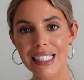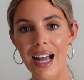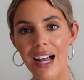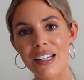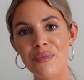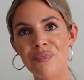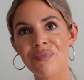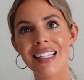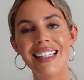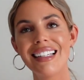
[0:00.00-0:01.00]

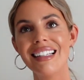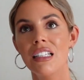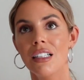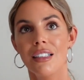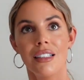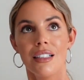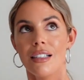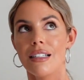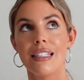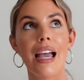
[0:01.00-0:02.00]
um,
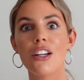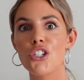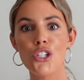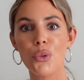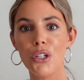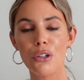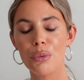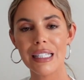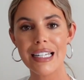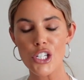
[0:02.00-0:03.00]
textual
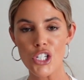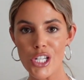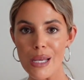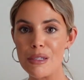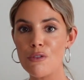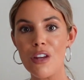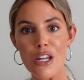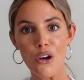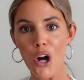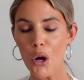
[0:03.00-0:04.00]
relationships,
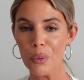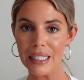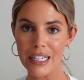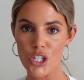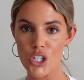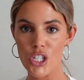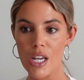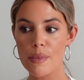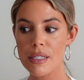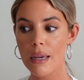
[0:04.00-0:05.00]
video call relationships.